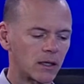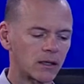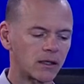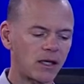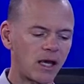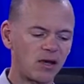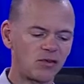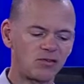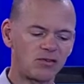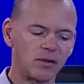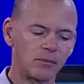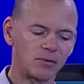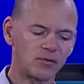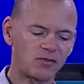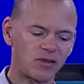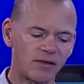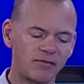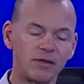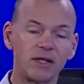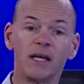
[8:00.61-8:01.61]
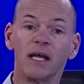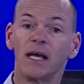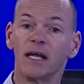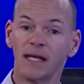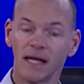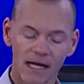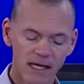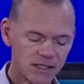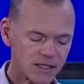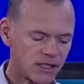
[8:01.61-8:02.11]
case number 70, an
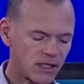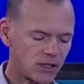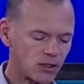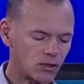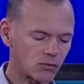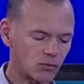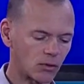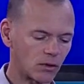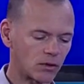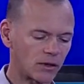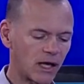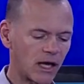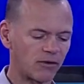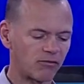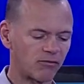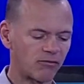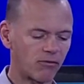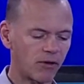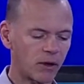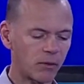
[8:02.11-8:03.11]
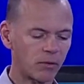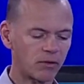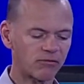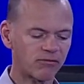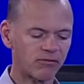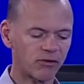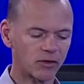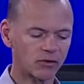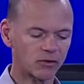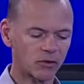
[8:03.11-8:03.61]
18-year-old had frequent
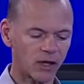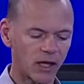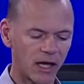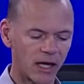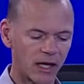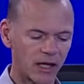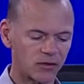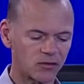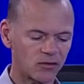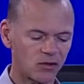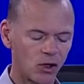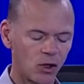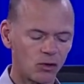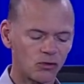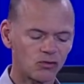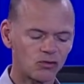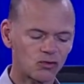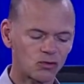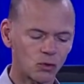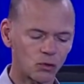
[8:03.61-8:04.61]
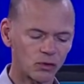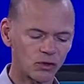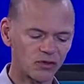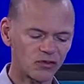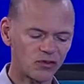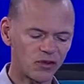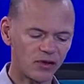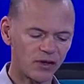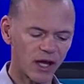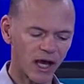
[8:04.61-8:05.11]
frontal headaches,
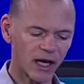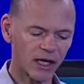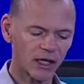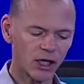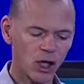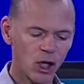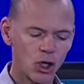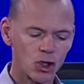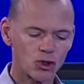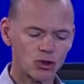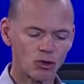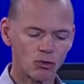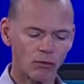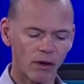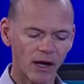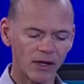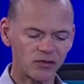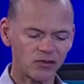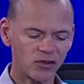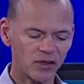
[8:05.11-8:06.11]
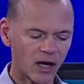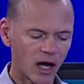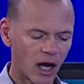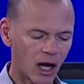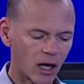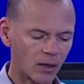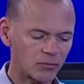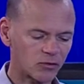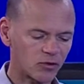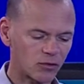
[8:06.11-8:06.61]
soreness in neck, neuritis in
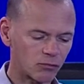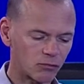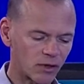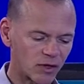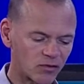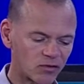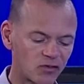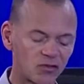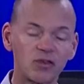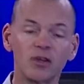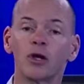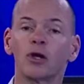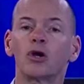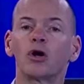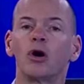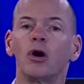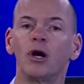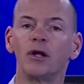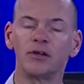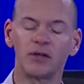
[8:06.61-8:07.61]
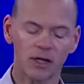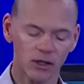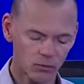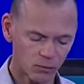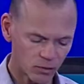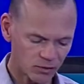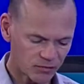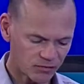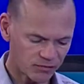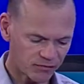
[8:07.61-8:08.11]
arms and wrists, conduct
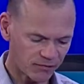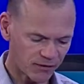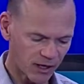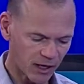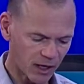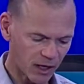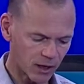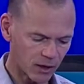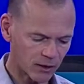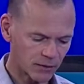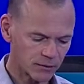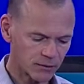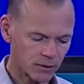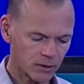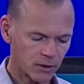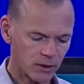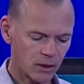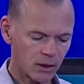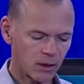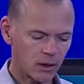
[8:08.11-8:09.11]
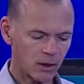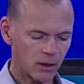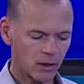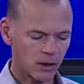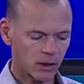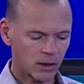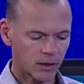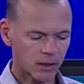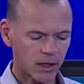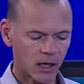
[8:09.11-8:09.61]
was fair.
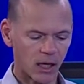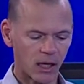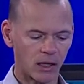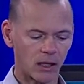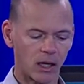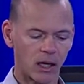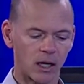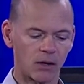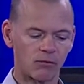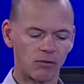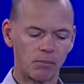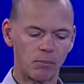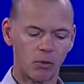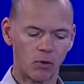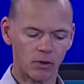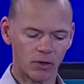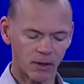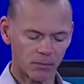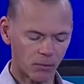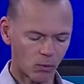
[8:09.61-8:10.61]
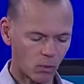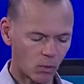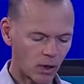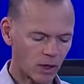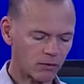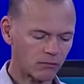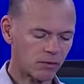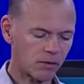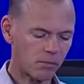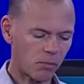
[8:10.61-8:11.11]
Okay, uh, report number
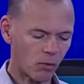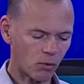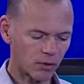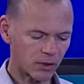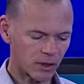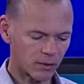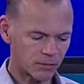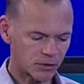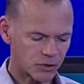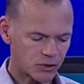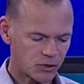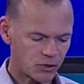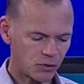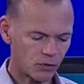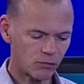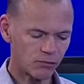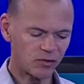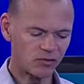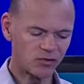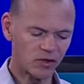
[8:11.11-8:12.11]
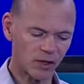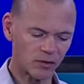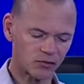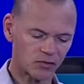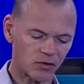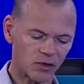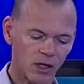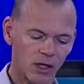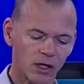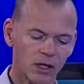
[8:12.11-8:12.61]
one, report number two,
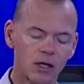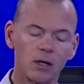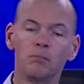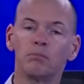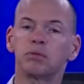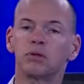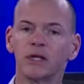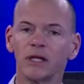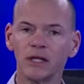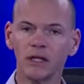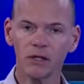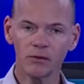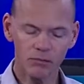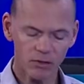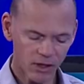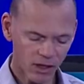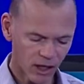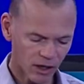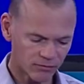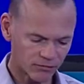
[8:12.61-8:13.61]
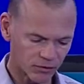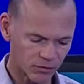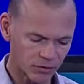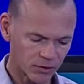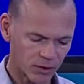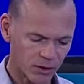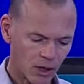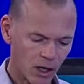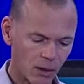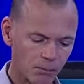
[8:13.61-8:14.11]
results, completely recovered,
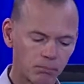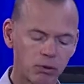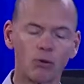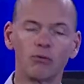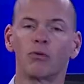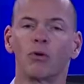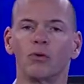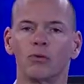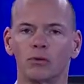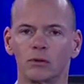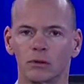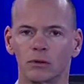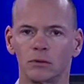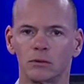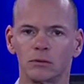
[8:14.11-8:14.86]
paroled.